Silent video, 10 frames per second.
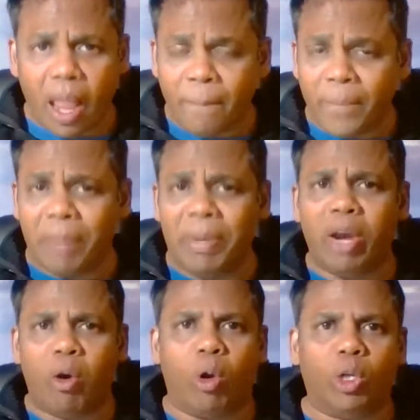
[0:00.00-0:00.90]
Maybe
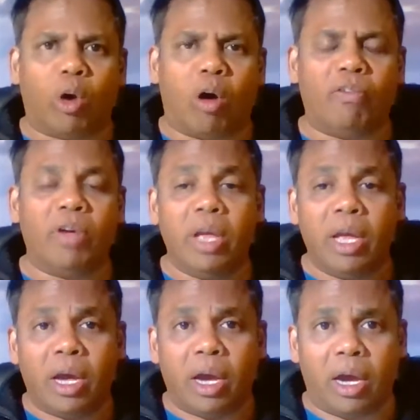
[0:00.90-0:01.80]
hold off
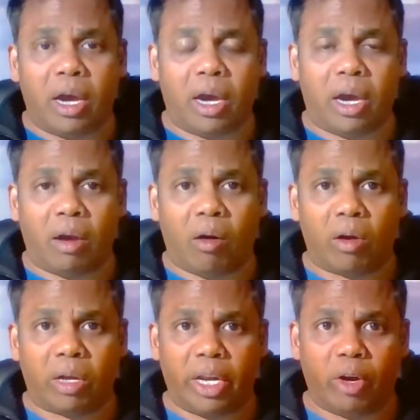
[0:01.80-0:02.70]

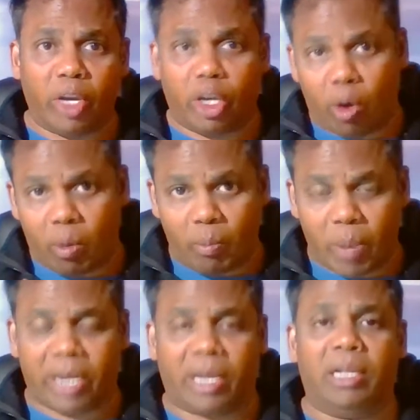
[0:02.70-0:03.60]
on your
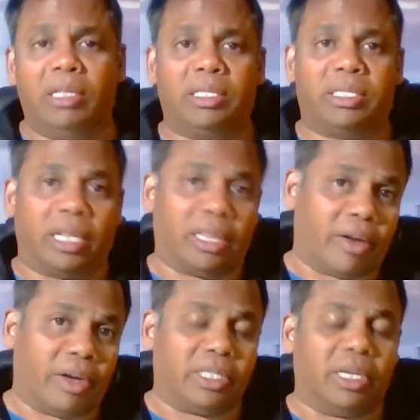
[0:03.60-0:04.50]
medicals till
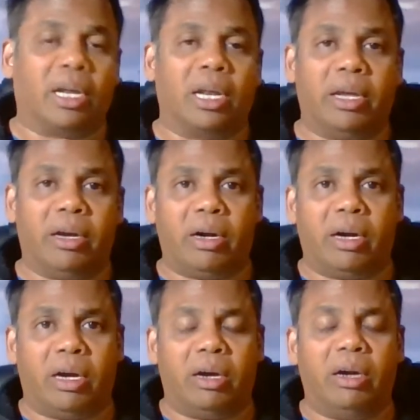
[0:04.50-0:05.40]
there is a clear
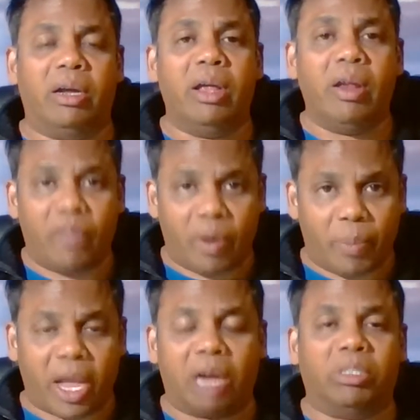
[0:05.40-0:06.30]
from the
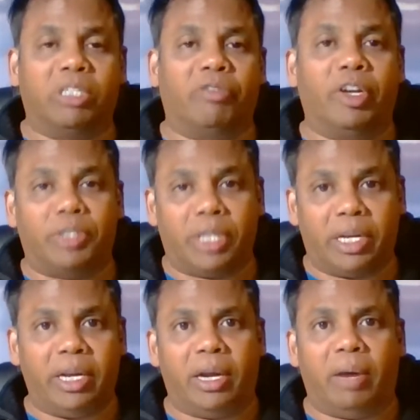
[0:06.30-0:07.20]
government of New
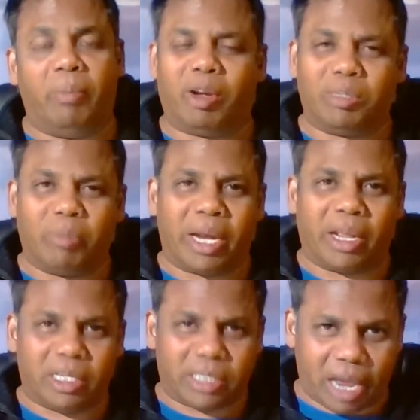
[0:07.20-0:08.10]
Zealand, because
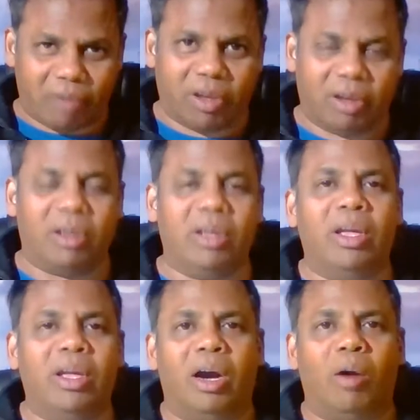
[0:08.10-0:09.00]
medicals have a
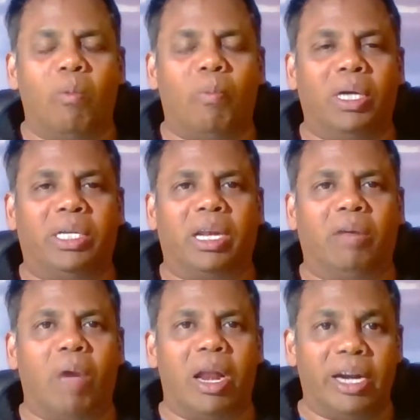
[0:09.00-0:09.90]
particular
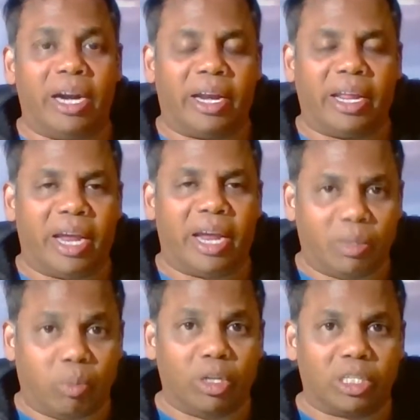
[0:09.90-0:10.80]
validity, and the
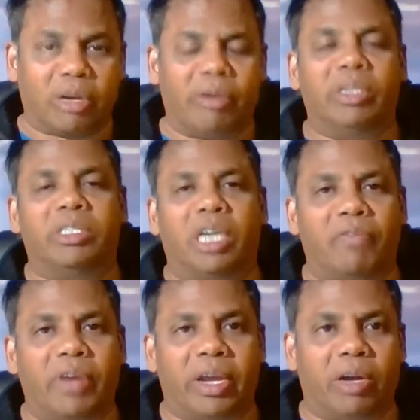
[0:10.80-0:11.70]
police clearance
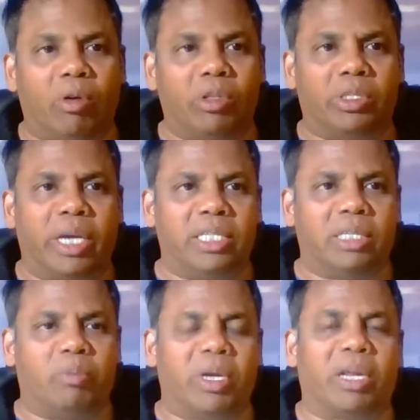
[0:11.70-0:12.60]
certificate also has
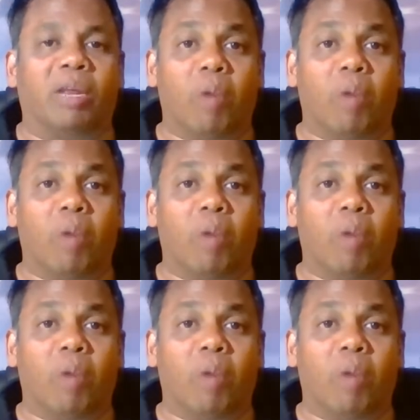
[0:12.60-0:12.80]
a particular